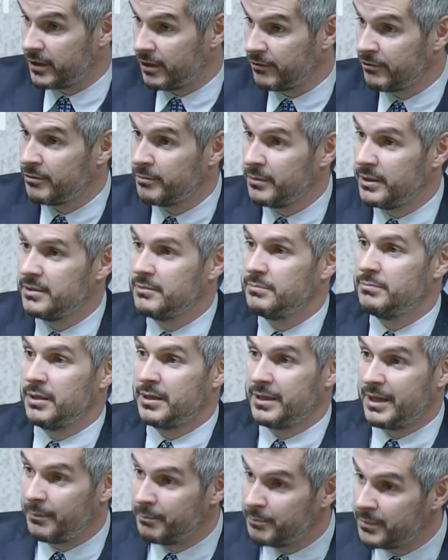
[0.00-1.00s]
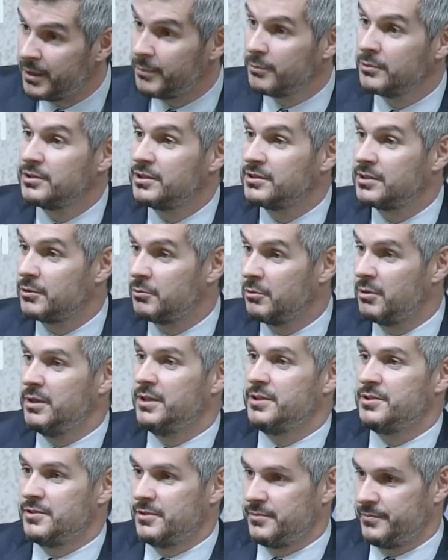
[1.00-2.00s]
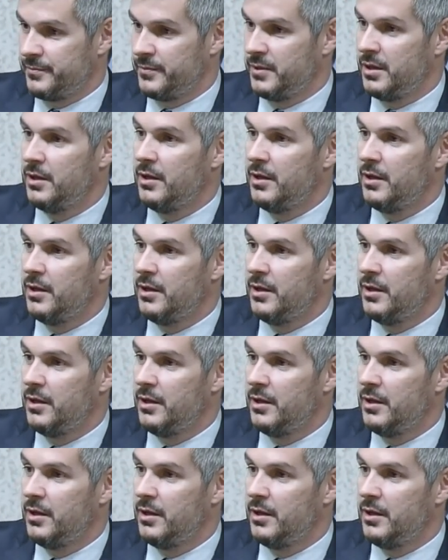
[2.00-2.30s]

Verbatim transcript: of the government, but Cambiemos as a coalition.